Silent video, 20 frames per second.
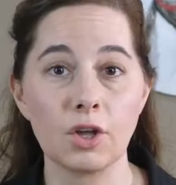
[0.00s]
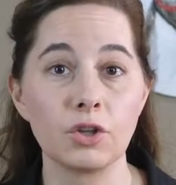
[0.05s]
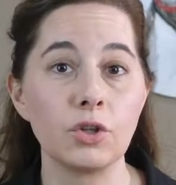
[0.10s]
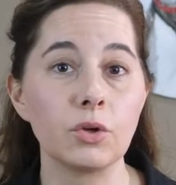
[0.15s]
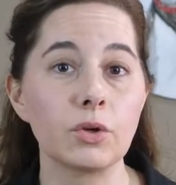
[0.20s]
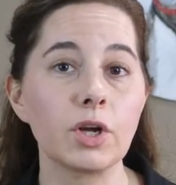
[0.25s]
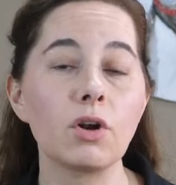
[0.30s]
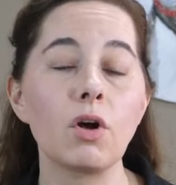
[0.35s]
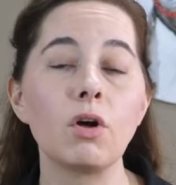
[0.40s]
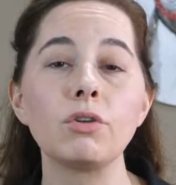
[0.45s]

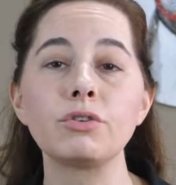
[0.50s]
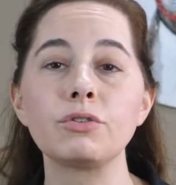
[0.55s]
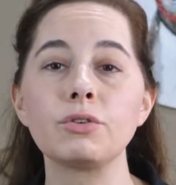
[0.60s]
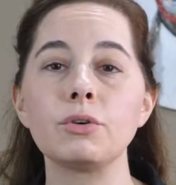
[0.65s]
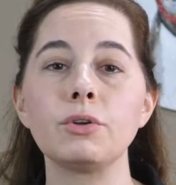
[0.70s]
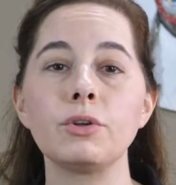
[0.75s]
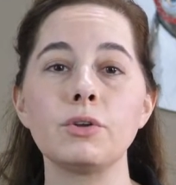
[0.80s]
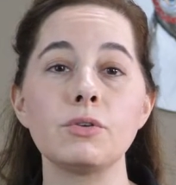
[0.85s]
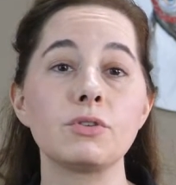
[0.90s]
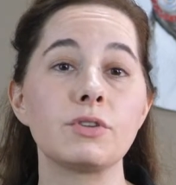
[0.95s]
You can also
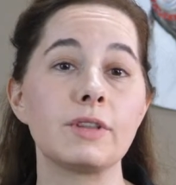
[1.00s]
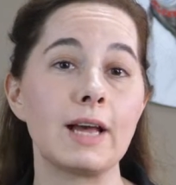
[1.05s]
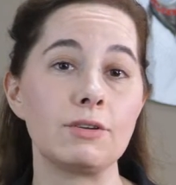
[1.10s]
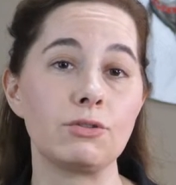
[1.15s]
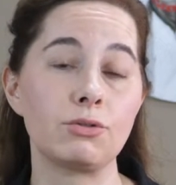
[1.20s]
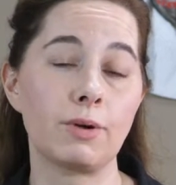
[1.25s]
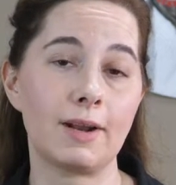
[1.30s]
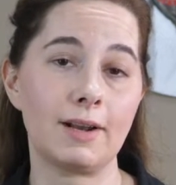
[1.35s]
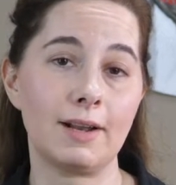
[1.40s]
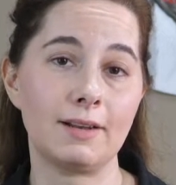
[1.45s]
use that
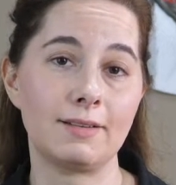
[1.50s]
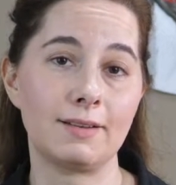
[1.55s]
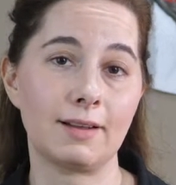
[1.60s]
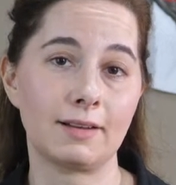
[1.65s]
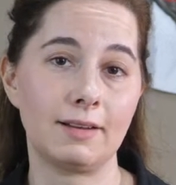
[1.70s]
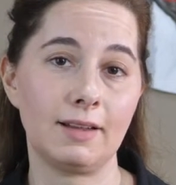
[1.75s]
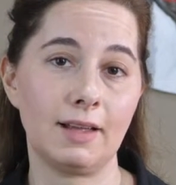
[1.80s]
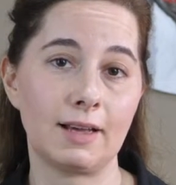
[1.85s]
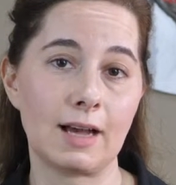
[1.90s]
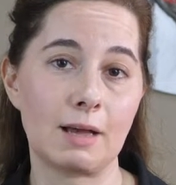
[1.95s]
training
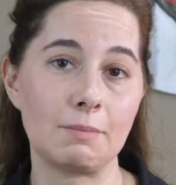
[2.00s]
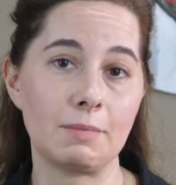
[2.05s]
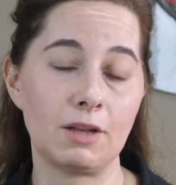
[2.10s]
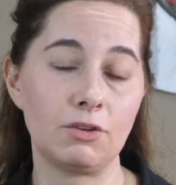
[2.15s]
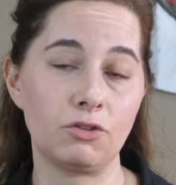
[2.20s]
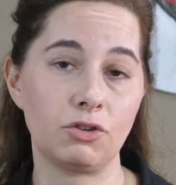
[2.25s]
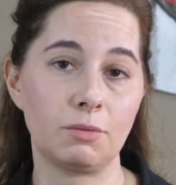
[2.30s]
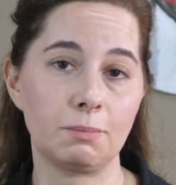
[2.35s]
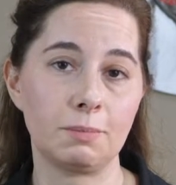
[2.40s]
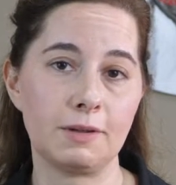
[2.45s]
technique I
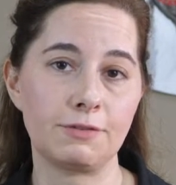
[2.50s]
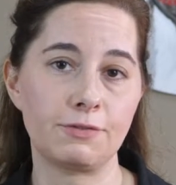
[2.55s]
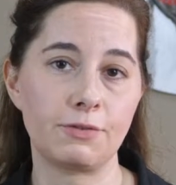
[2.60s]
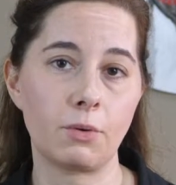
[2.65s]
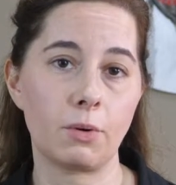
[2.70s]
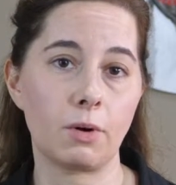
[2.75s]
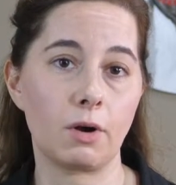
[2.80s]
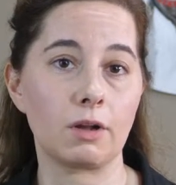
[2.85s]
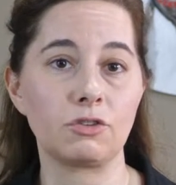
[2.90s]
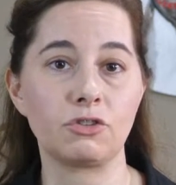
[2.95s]
mentioned
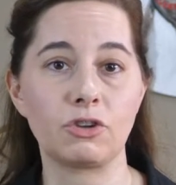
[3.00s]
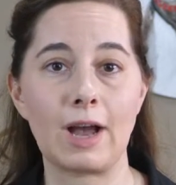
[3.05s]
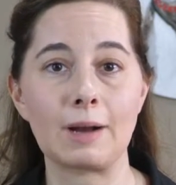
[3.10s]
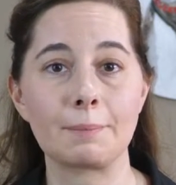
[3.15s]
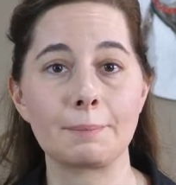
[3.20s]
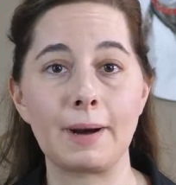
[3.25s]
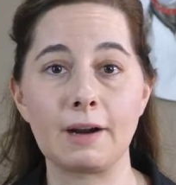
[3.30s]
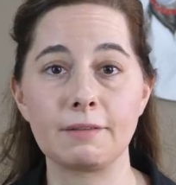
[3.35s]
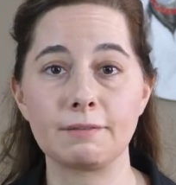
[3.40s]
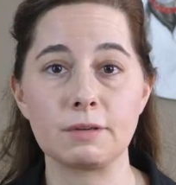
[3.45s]
before,
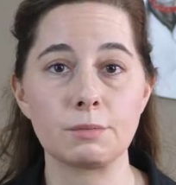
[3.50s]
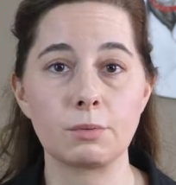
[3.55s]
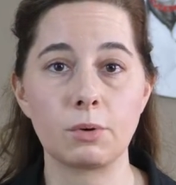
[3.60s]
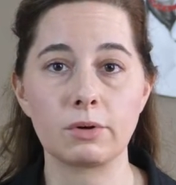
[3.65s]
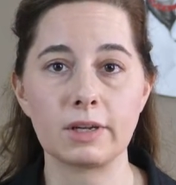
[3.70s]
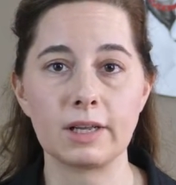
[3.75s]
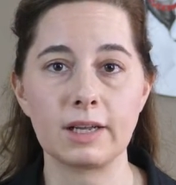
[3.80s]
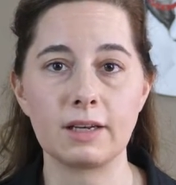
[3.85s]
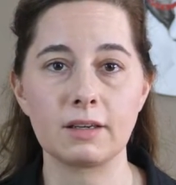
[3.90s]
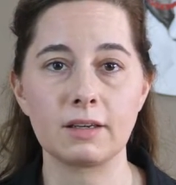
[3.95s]
Jackpot
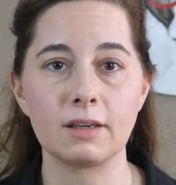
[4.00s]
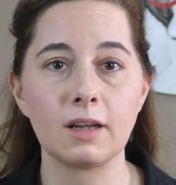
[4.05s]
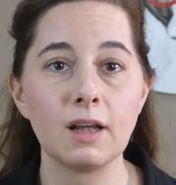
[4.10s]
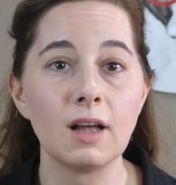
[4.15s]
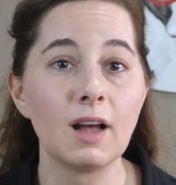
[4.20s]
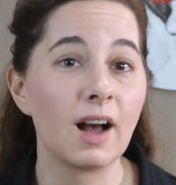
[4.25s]
Rewarding.